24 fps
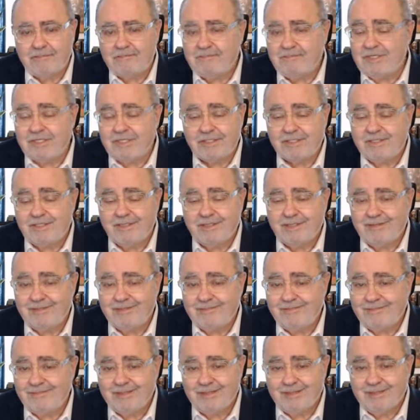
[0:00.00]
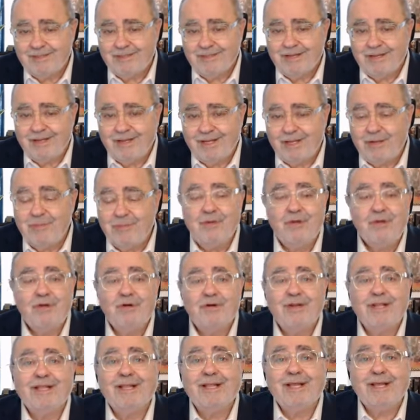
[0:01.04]
just a
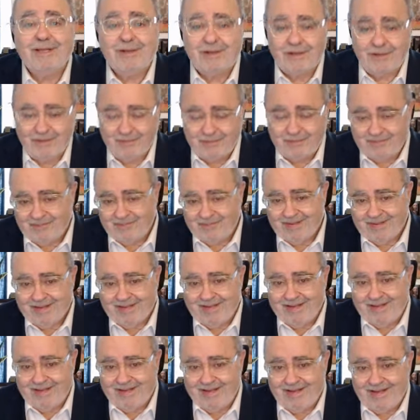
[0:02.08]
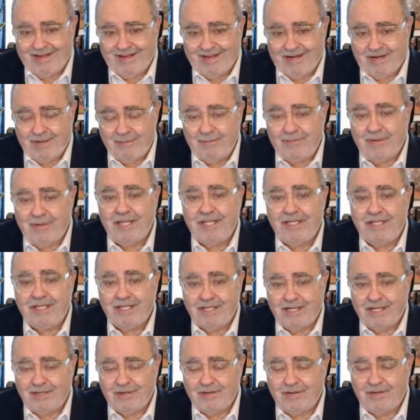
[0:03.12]
community leader, an opinion
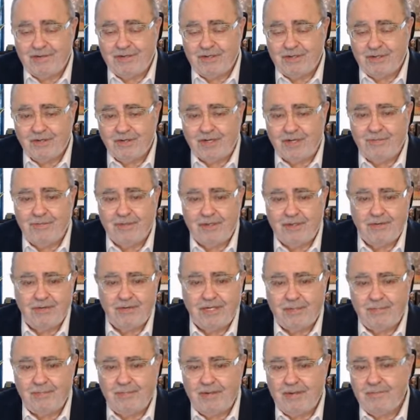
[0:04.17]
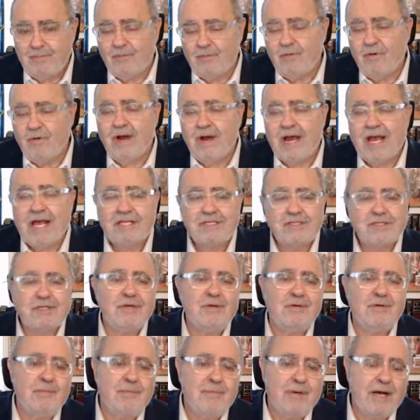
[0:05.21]
leader in your community, people will ask
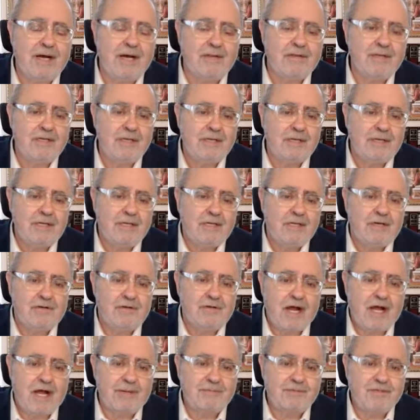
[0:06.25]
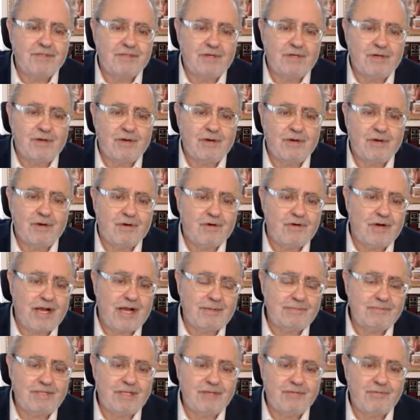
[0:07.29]
you about crimes that occur,
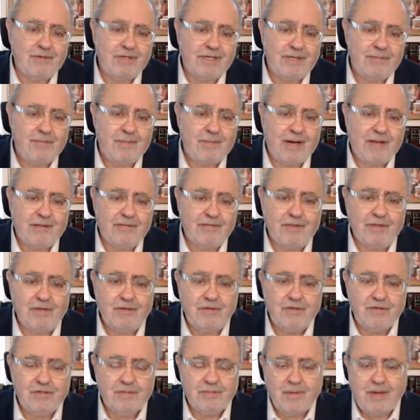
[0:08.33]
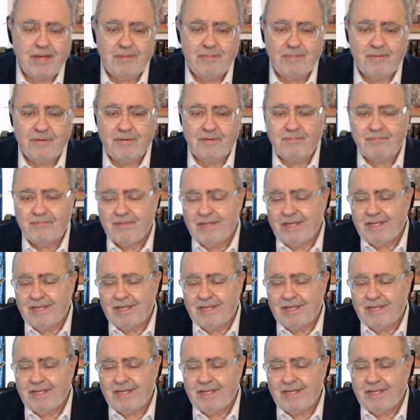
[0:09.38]
crimes they read about in the newspaper,